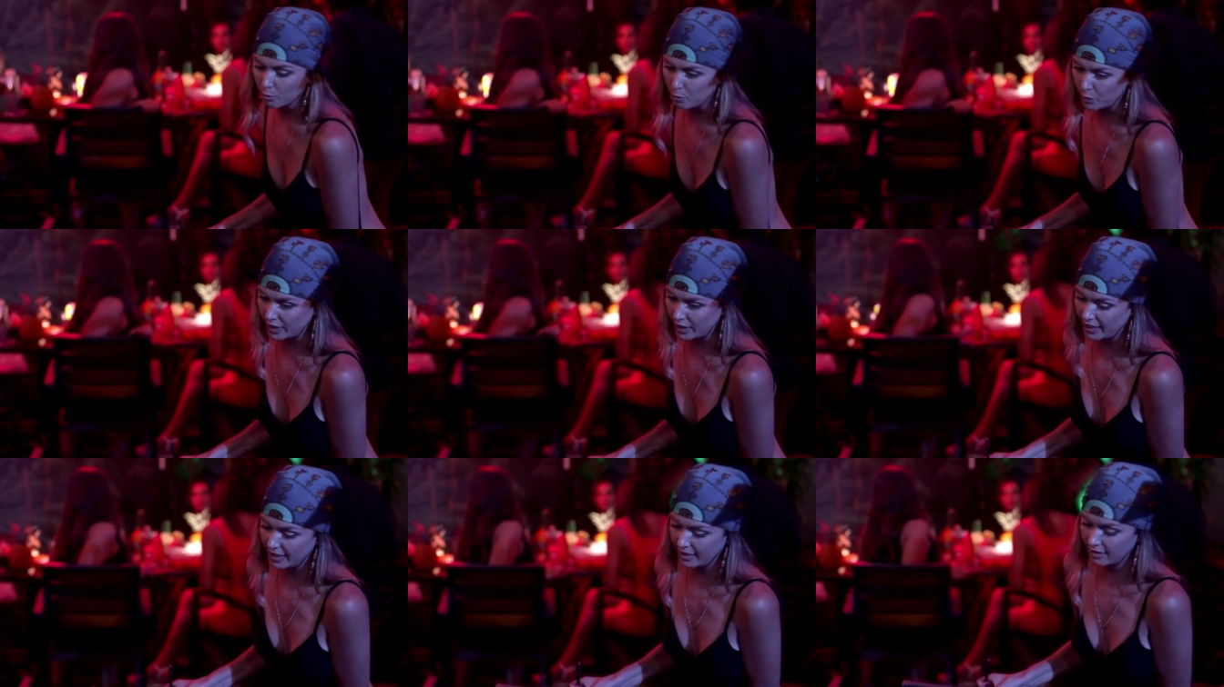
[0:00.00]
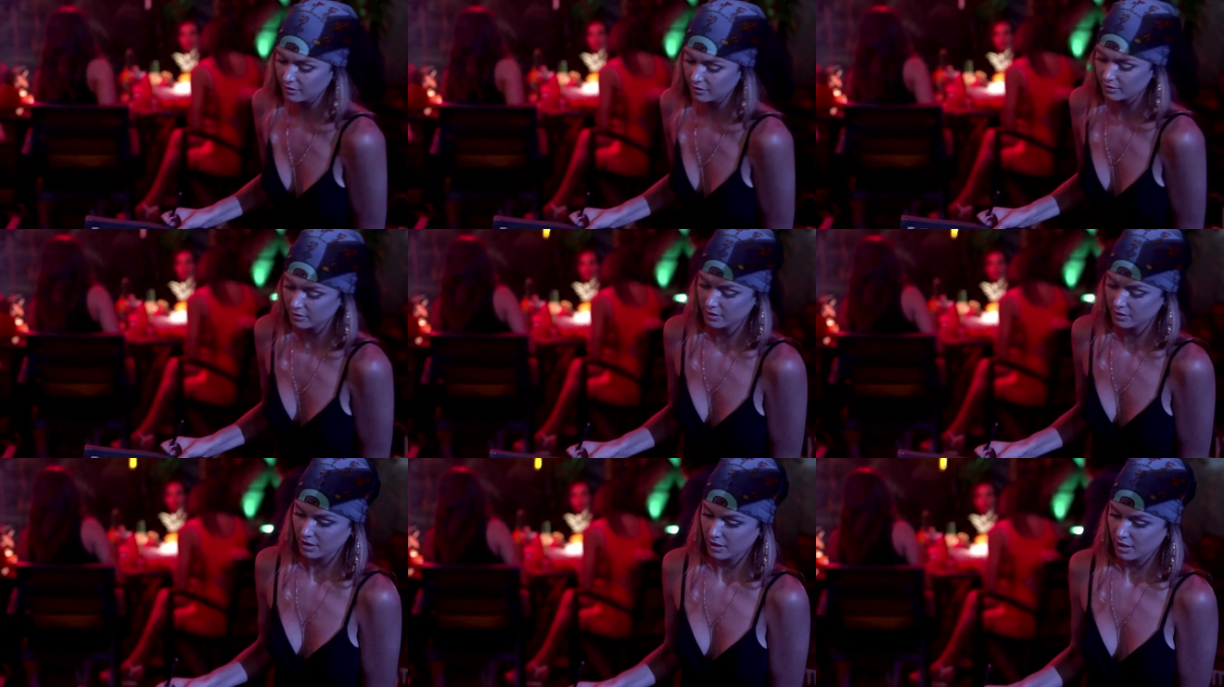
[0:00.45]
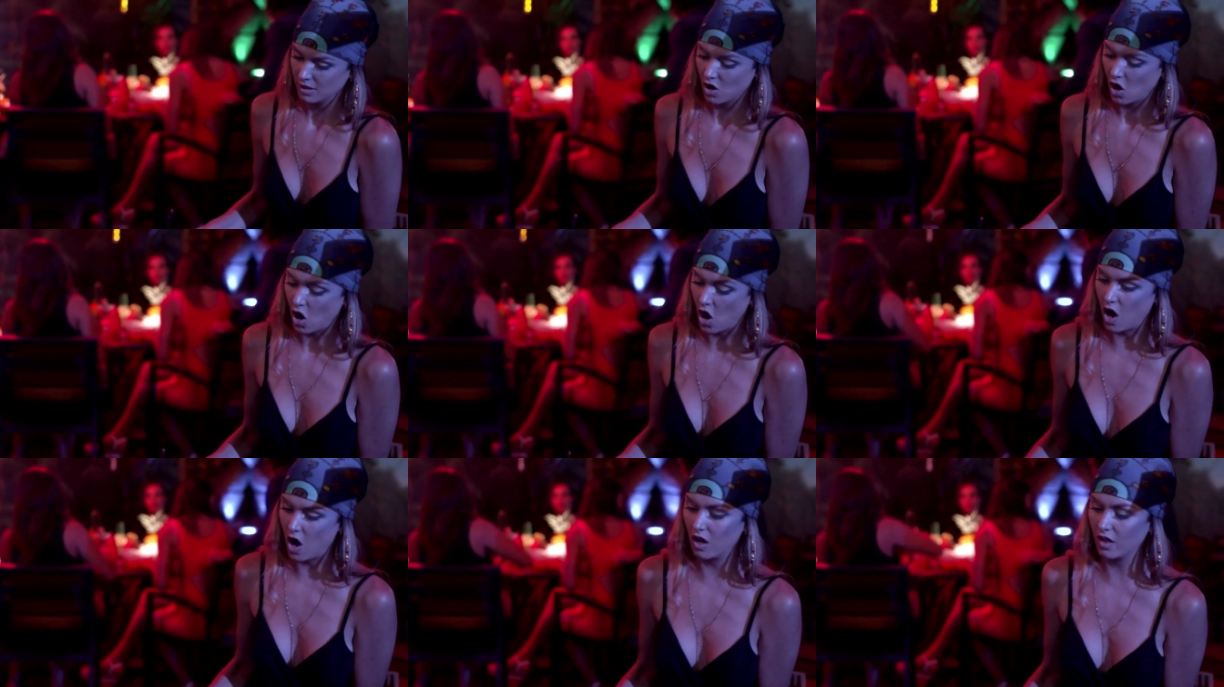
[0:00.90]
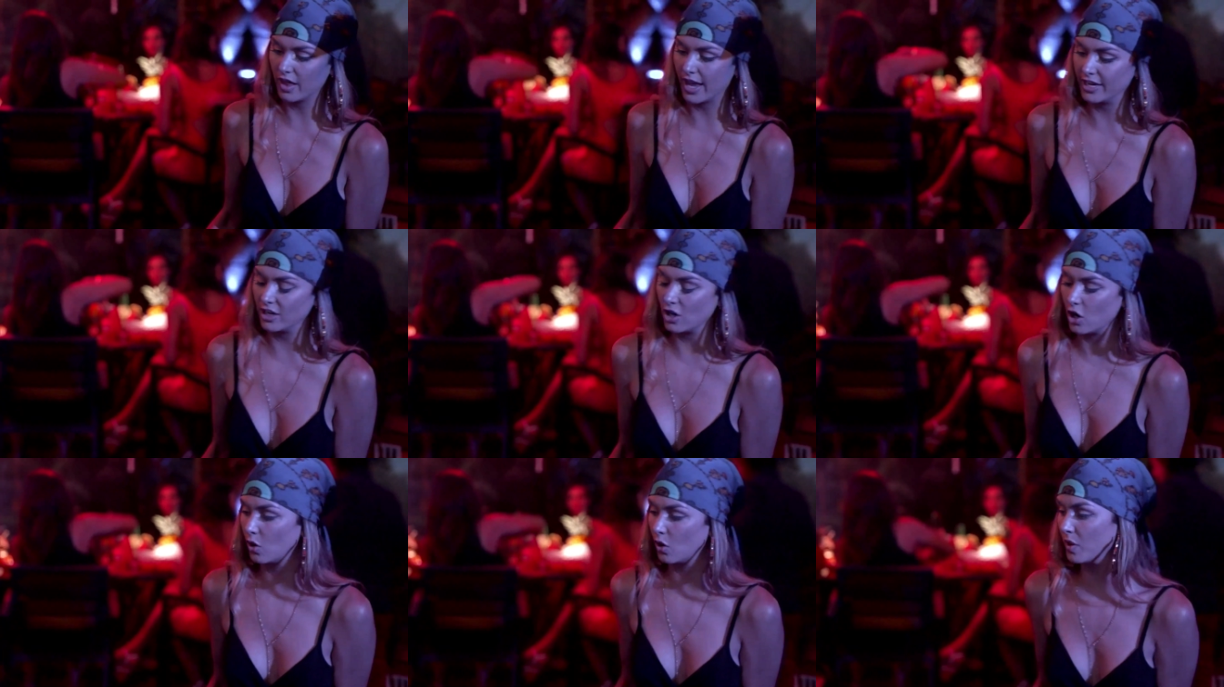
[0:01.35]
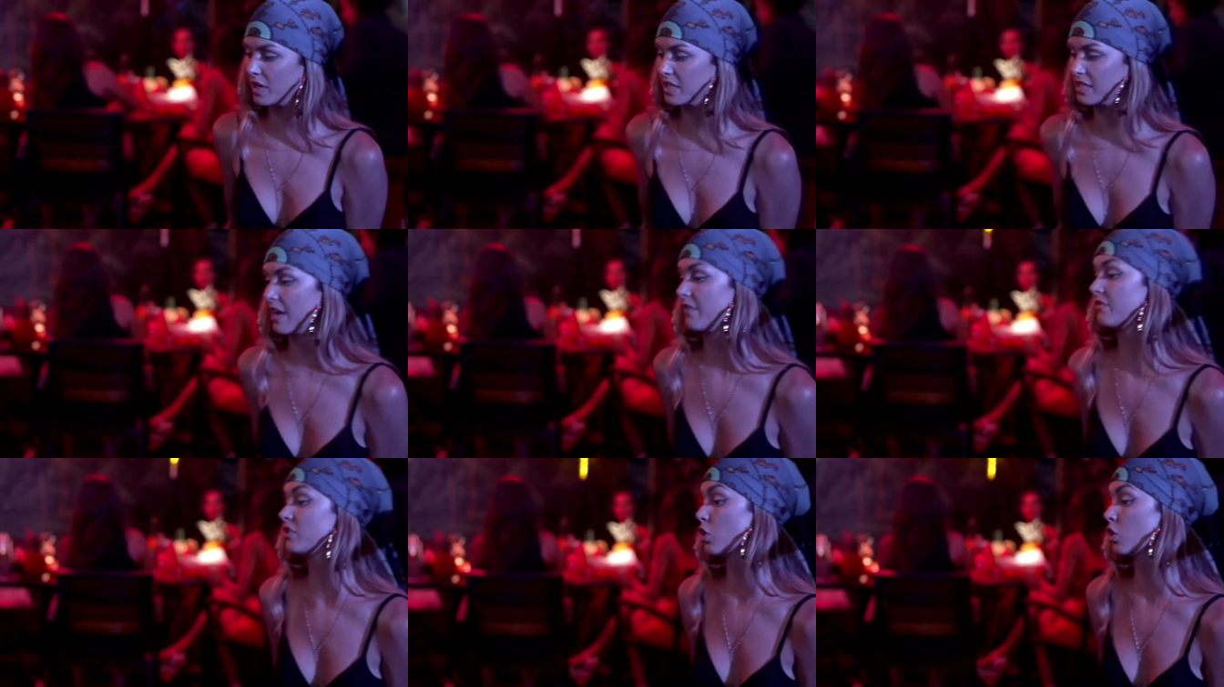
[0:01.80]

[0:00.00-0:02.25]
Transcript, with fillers: Brittany, all I know is I've